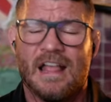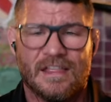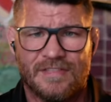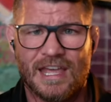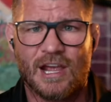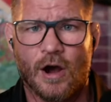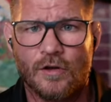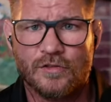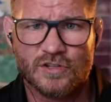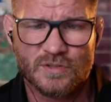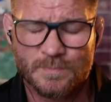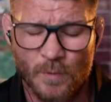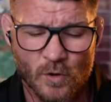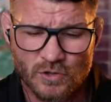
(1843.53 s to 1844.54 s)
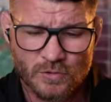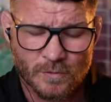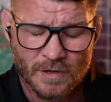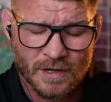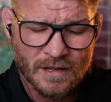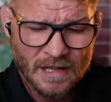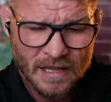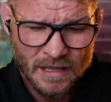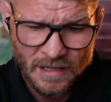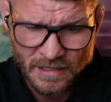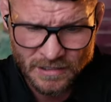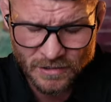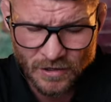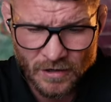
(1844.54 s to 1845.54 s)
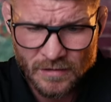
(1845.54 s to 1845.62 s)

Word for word: They are the sport to a, you know,